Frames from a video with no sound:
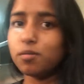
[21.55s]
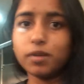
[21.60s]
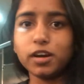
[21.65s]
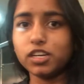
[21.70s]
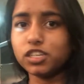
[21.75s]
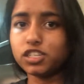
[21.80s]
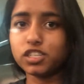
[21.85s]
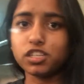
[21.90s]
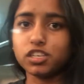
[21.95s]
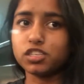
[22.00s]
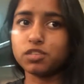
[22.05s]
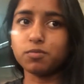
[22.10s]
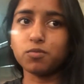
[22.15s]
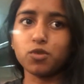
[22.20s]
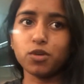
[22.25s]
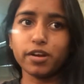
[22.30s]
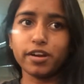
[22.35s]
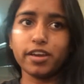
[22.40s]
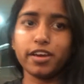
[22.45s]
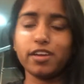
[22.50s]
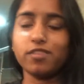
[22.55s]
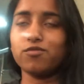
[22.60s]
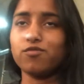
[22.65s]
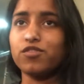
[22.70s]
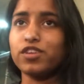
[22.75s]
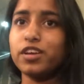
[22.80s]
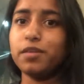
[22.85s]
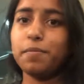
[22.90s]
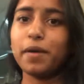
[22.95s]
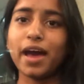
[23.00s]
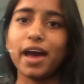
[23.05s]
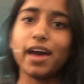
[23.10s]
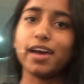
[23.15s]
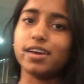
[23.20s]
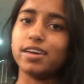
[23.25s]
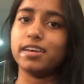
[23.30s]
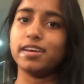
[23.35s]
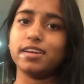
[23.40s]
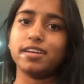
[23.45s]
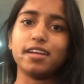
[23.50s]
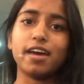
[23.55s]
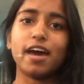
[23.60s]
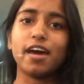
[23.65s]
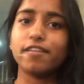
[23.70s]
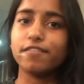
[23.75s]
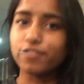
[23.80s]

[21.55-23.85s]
much this morning and repacking and